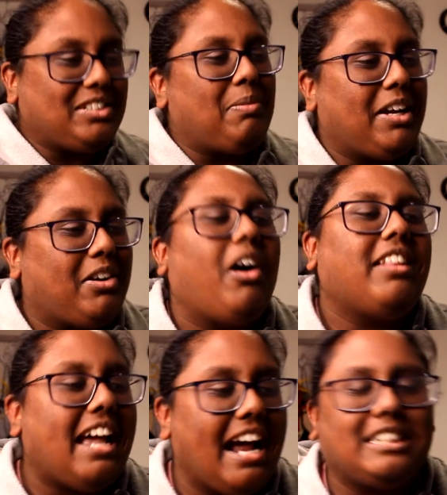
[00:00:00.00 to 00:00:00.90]
Oh my god,
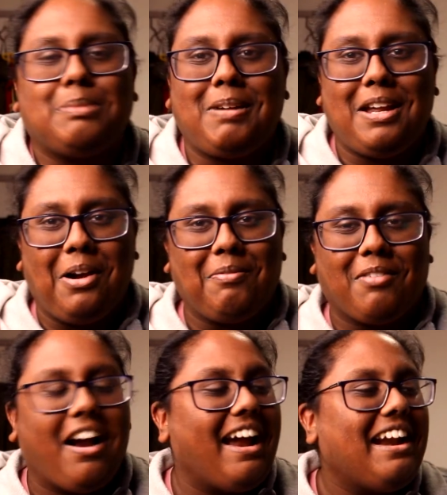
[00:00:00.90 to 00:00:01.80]
that has to be him,
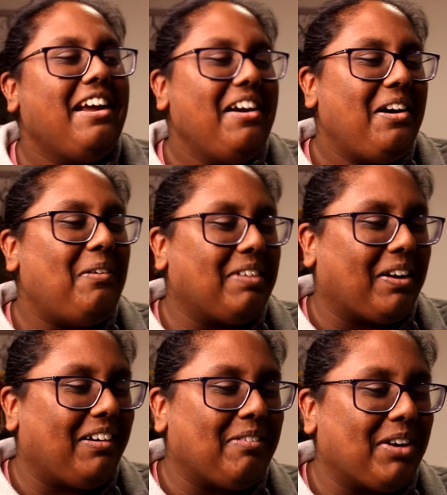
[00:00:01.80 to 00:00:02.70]
right? Oh my
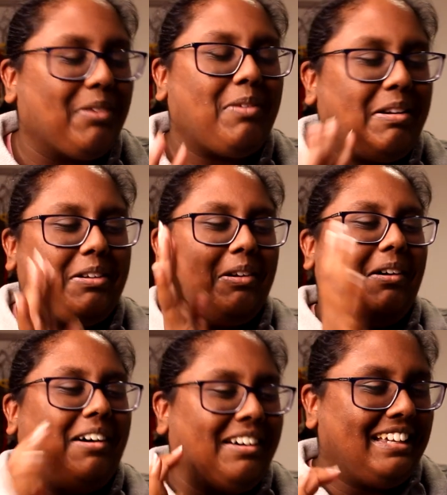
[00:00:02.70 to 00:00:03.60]
god, oh my god, wait.
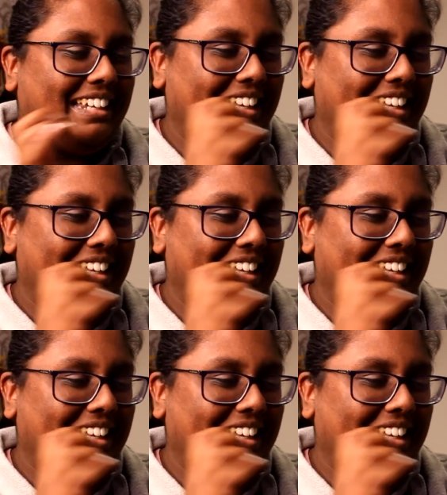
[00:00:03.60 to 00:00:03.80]
Oh!